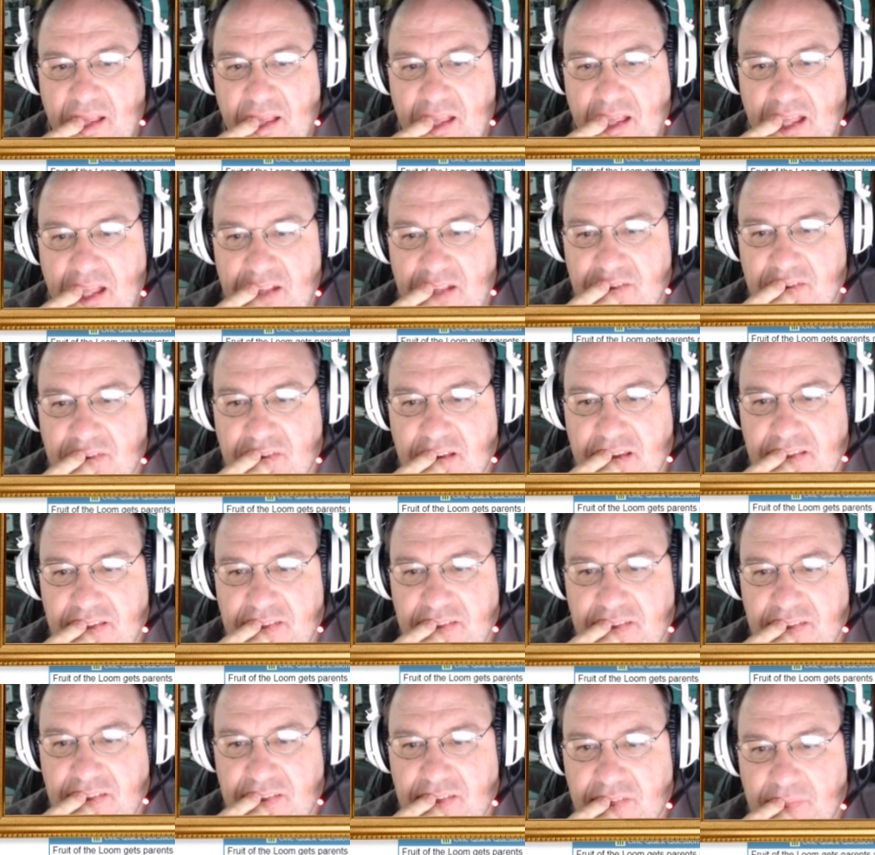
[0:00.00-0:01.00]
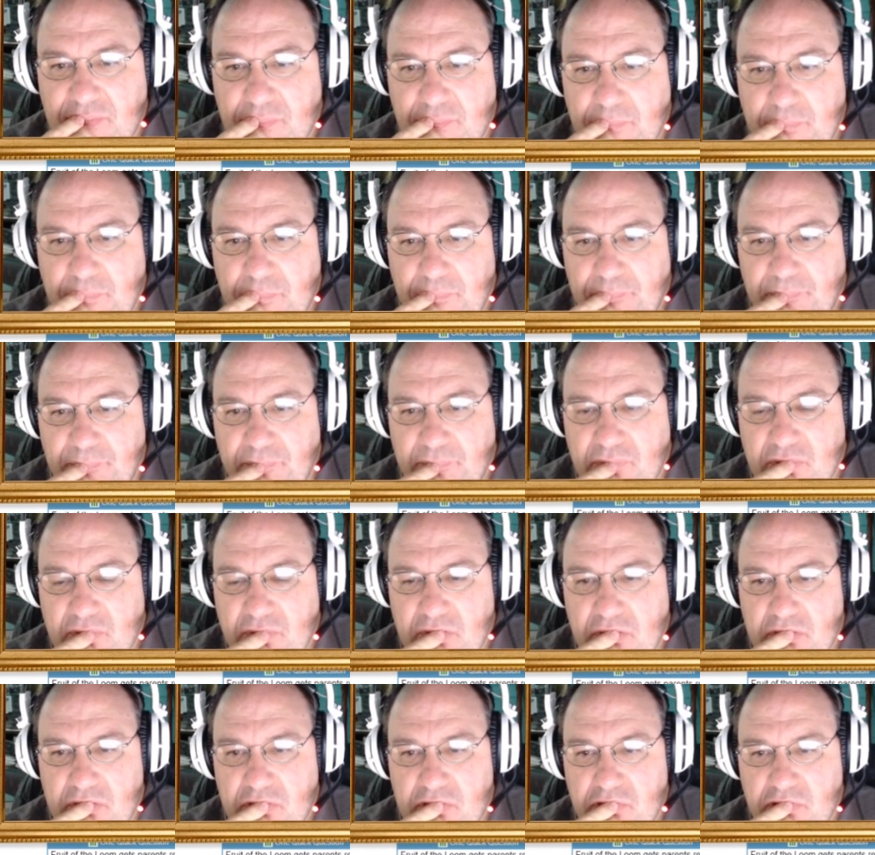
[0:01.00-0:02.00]
it's like
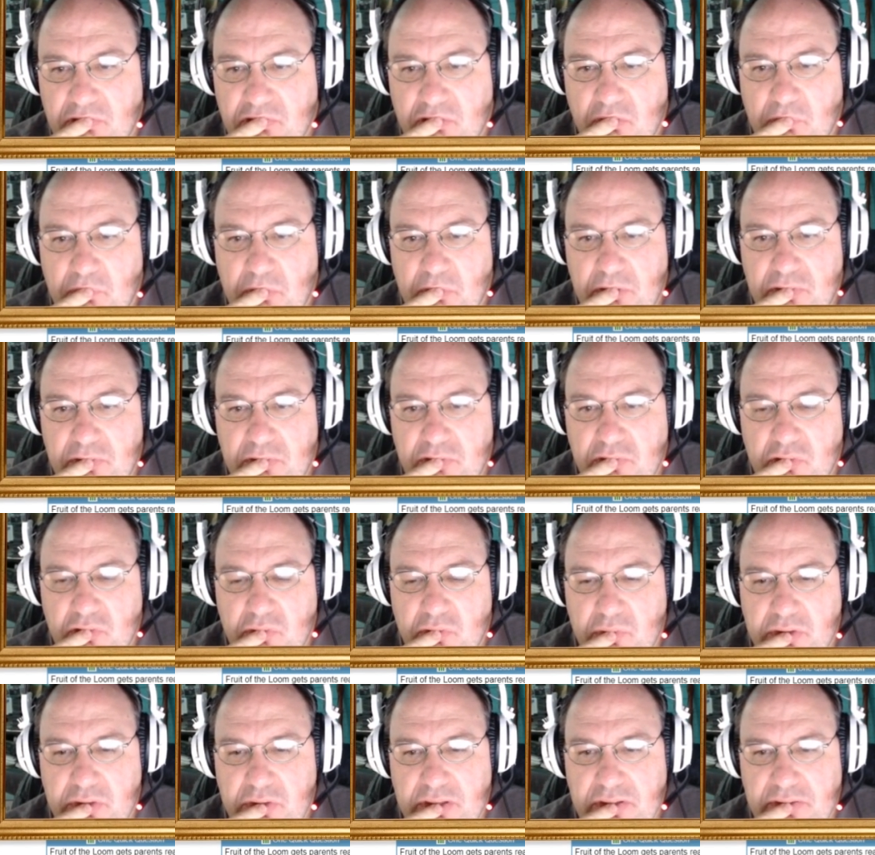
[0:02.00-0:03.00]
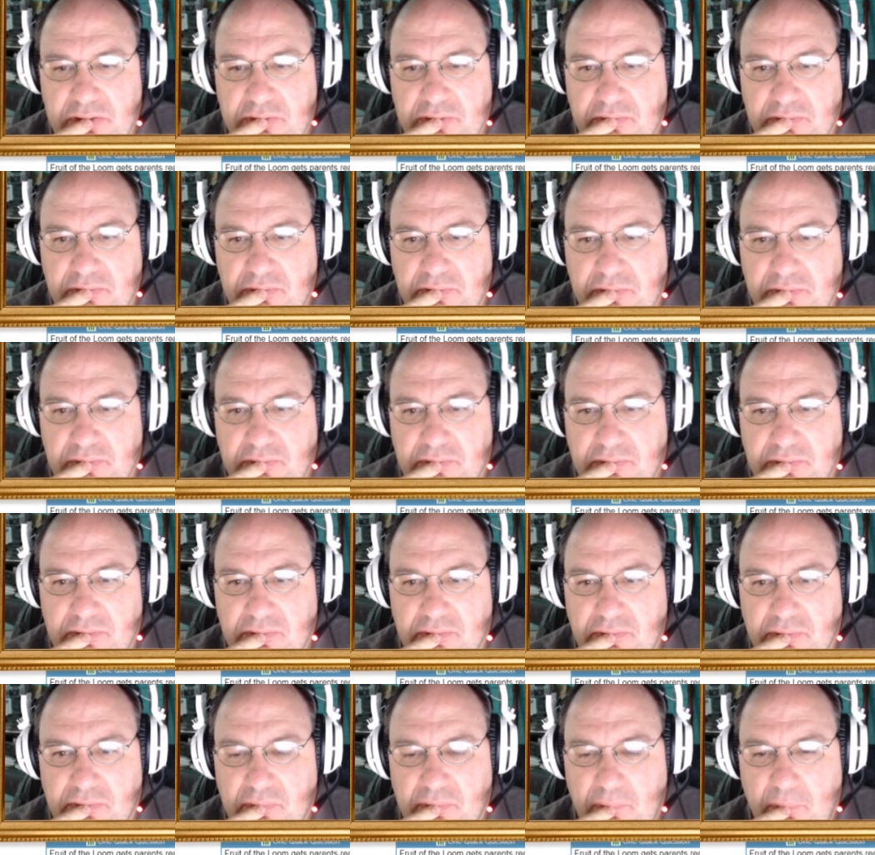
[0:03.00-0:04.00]
someone doing
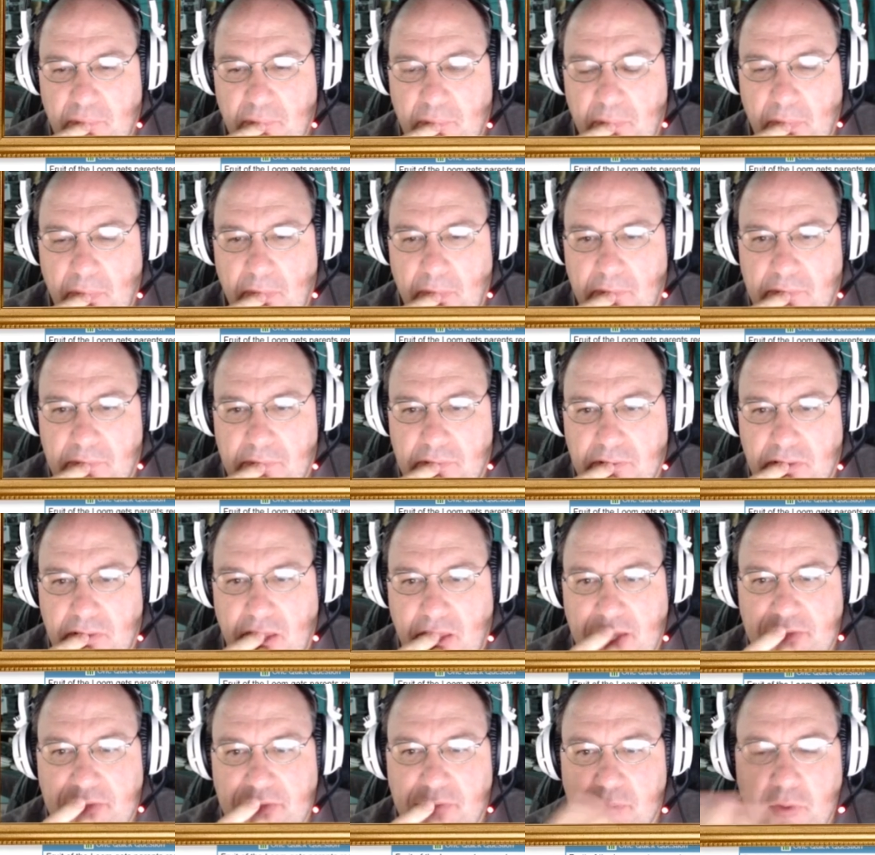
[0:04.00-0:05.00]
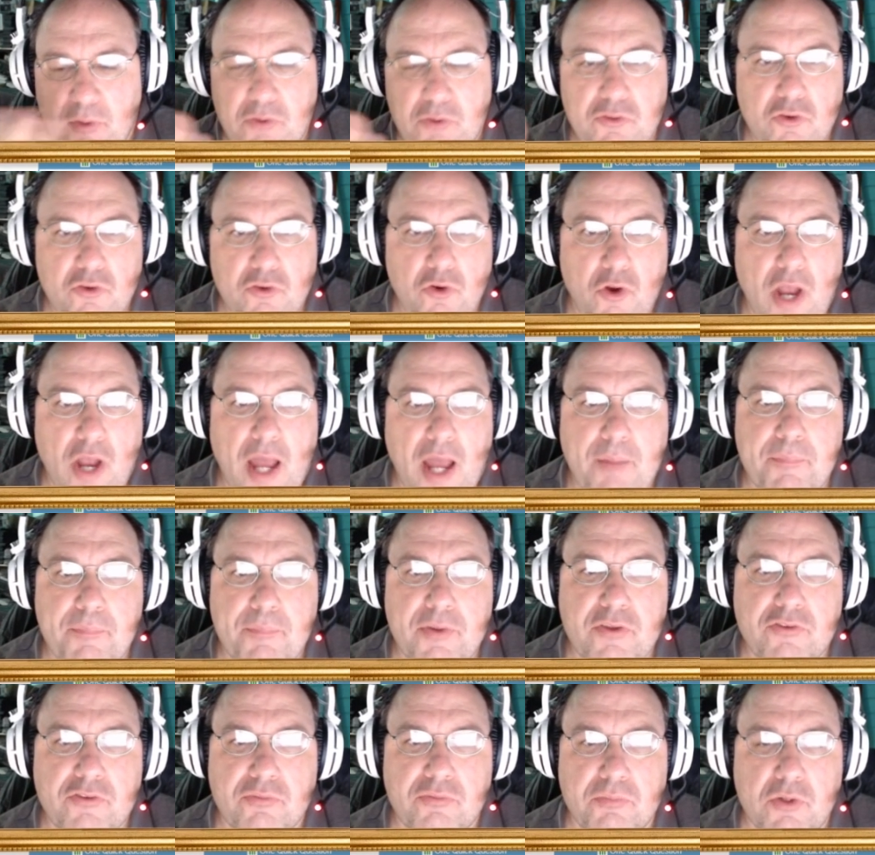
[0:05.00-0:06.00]
like the most
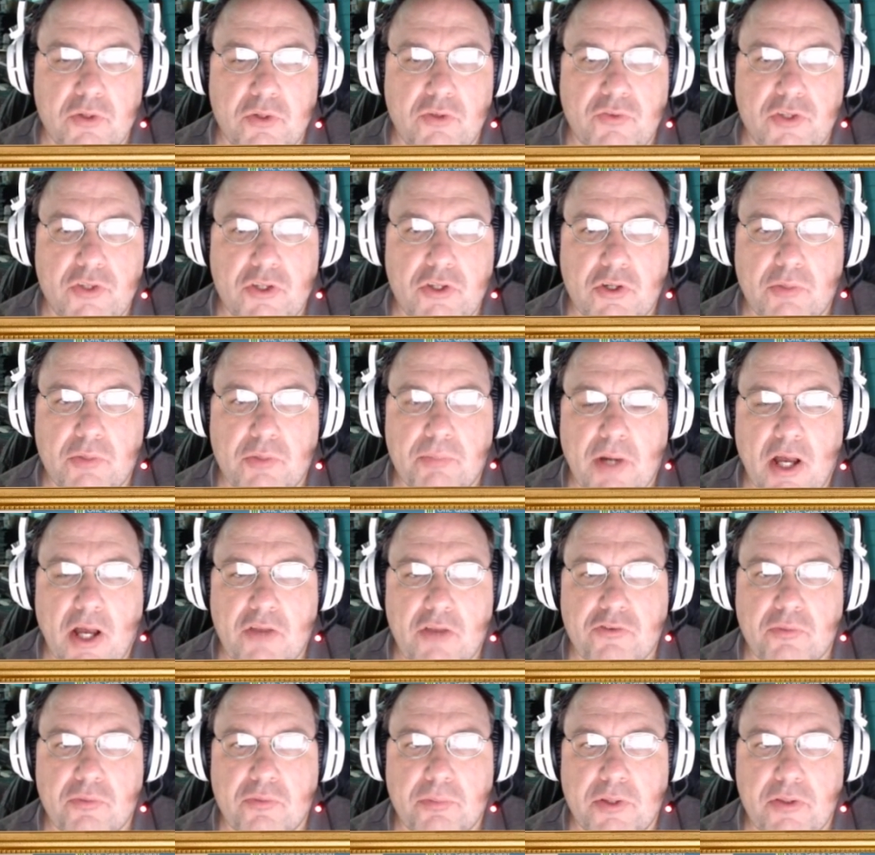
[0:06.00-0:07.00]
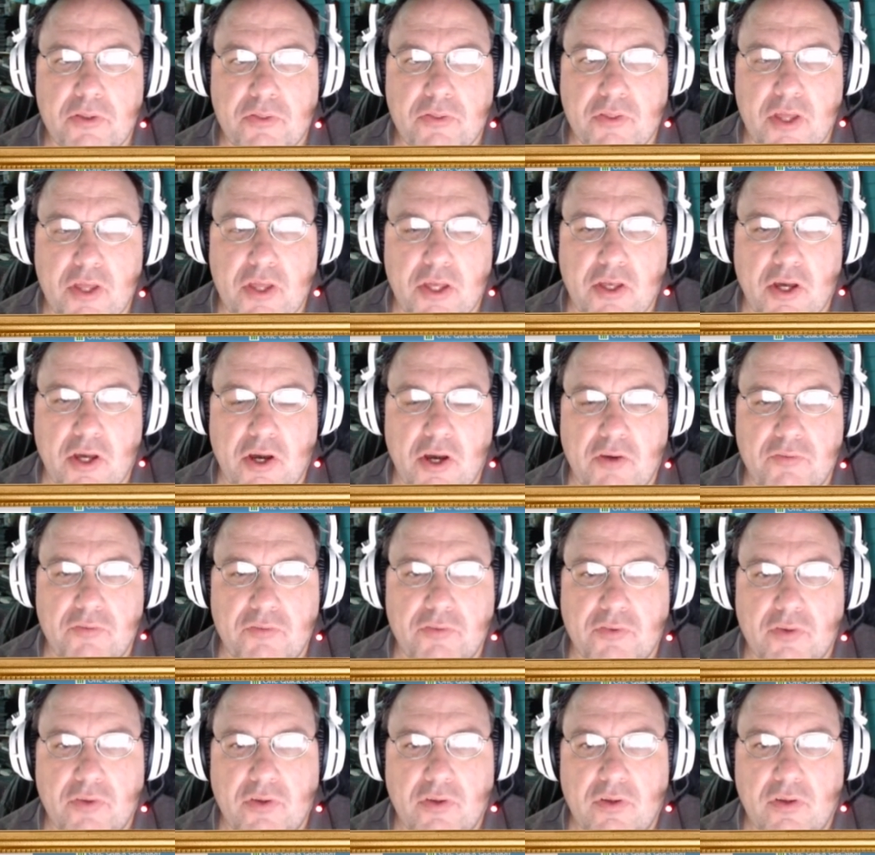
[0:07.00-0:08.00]
crappiest movie you could possibly think
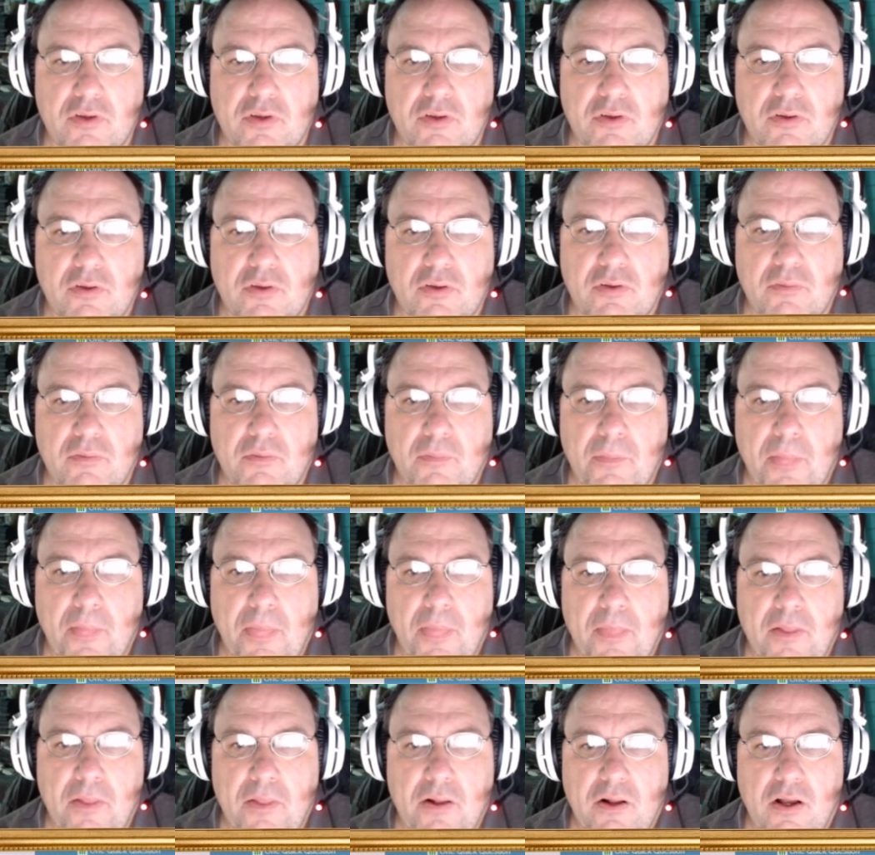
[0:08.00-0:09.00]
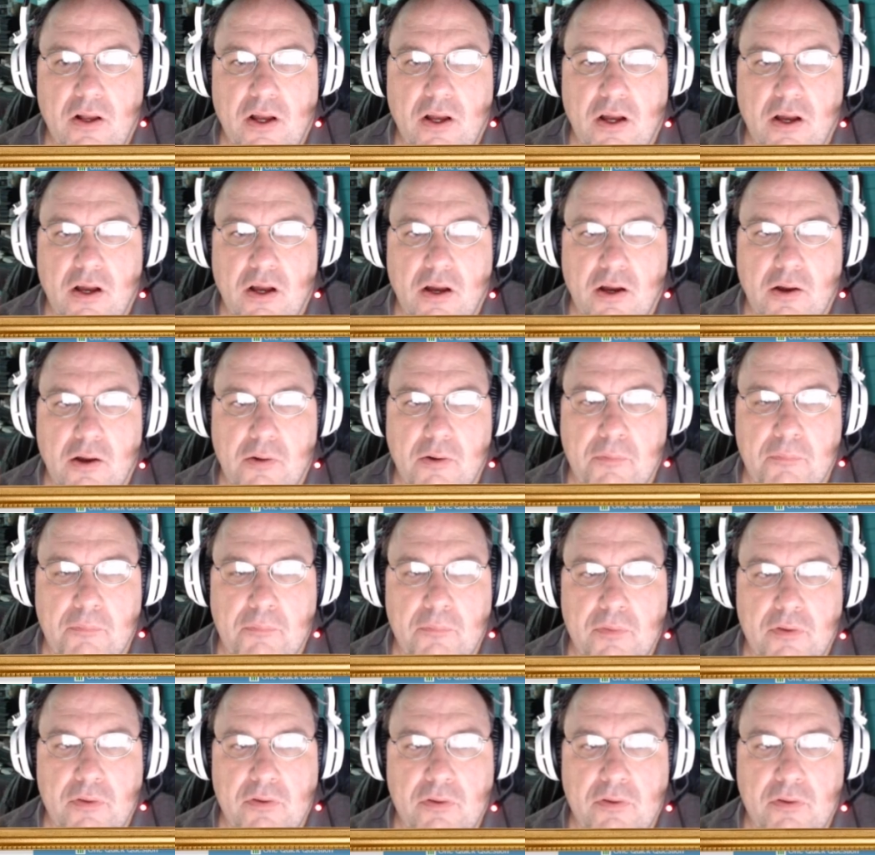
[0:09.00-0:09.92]
of um,